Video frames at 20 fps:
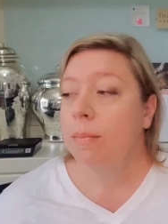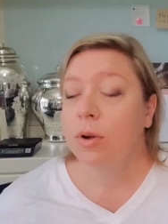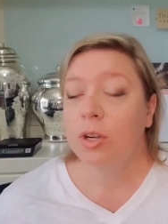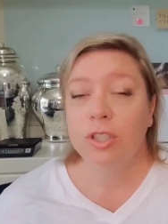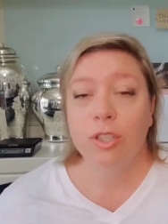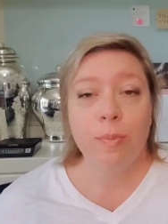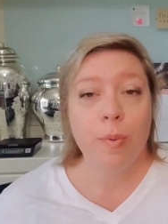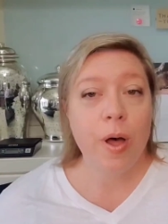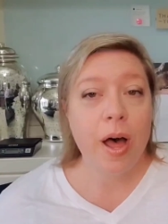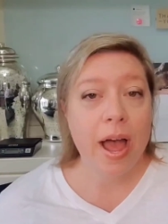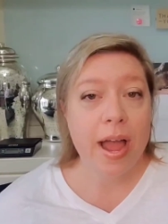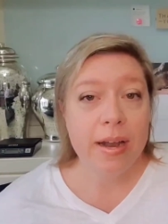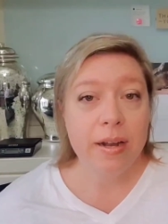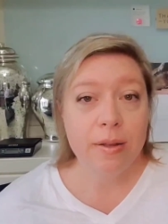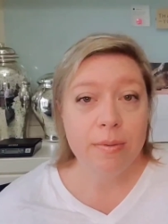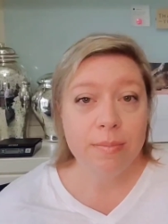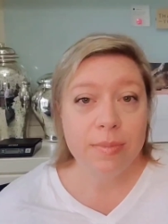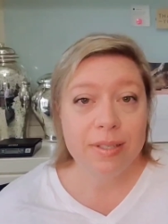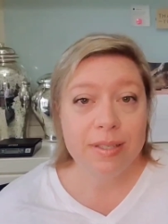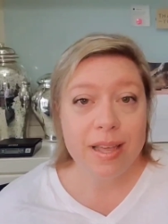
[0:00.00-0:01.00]
multiple
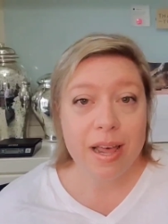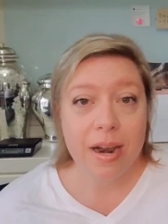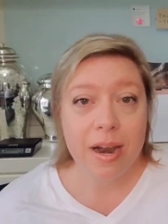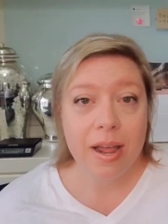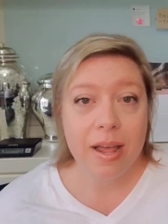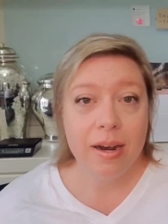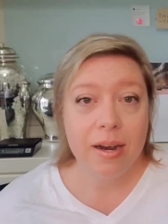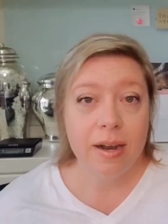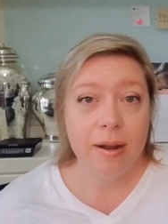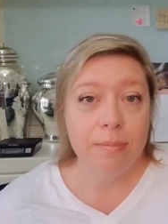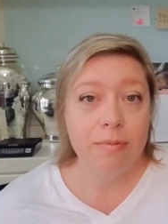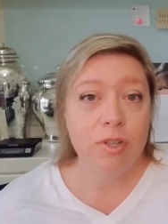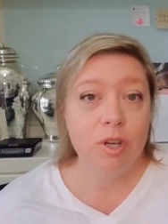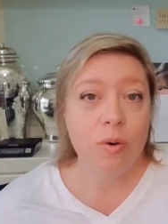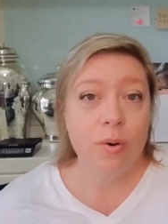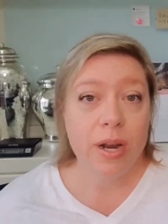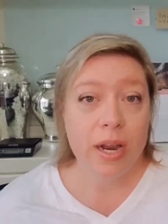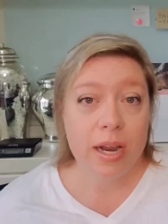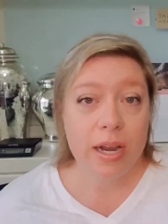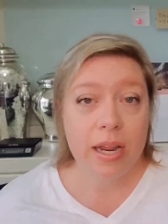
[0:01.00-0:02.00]
items that I ended up
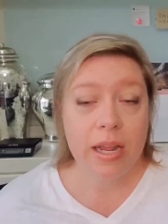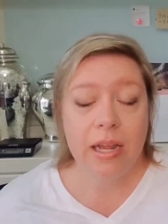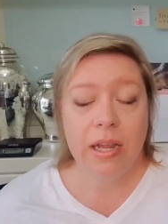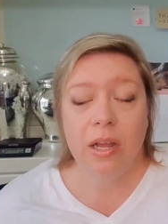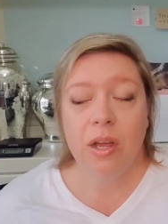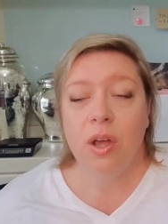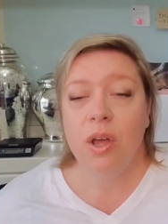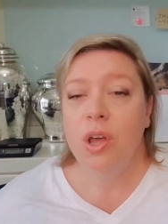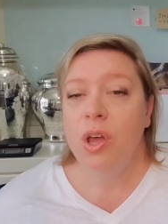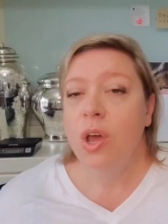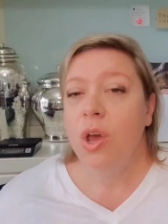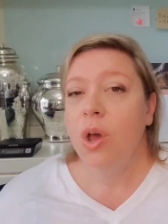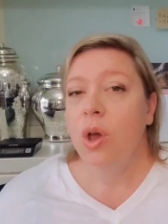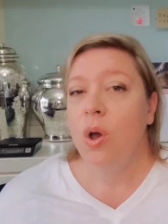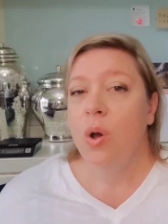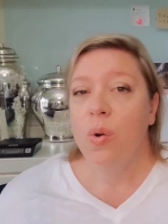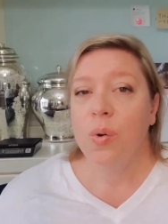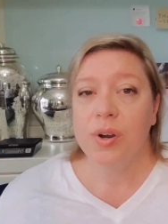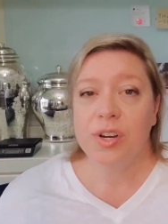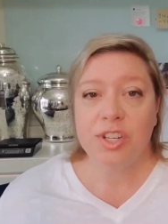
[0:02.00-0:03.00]
donating
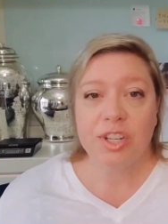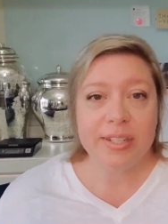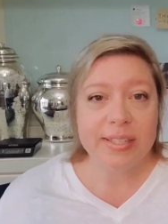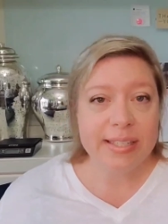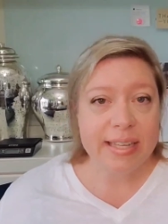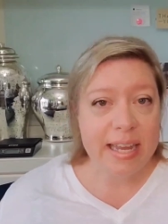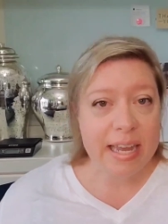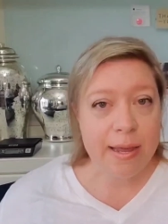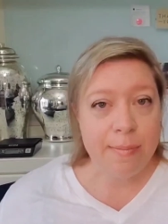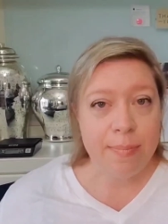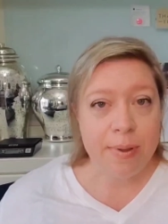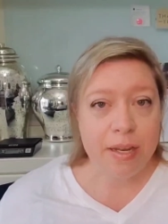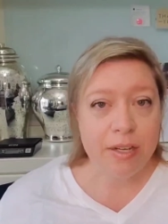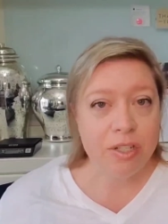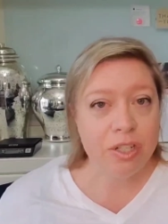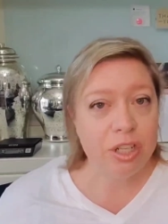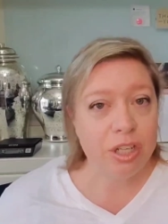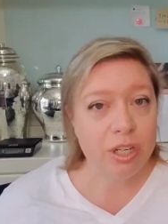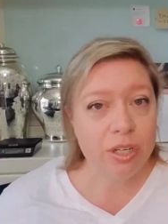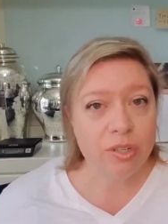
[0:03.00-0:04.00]
or just
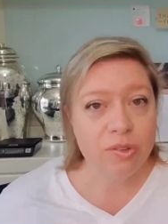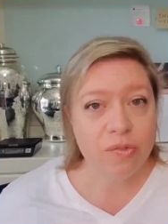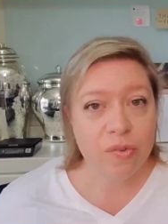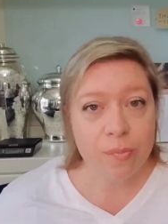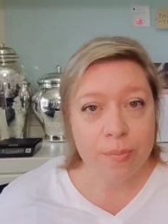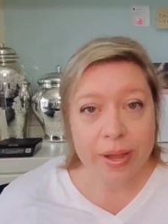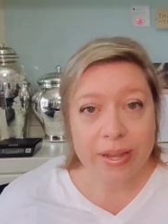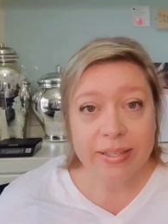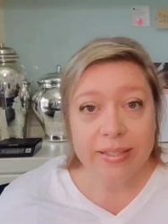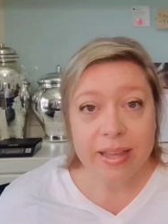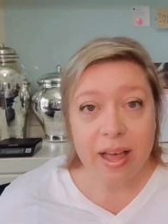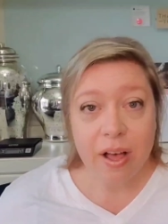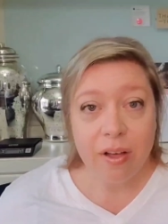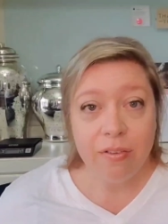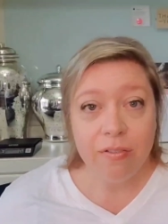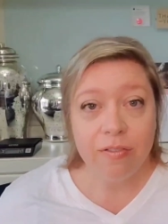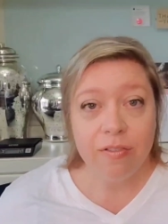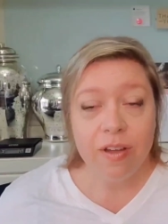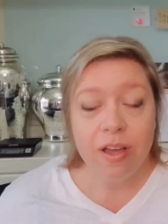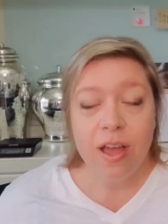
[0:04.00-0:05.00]
keeping to use for
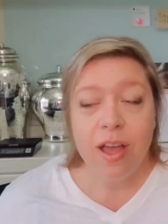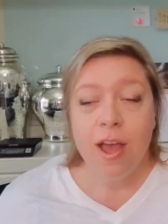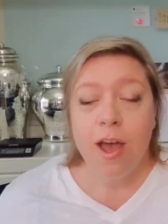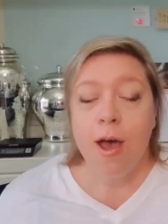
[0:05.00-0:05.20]
myself.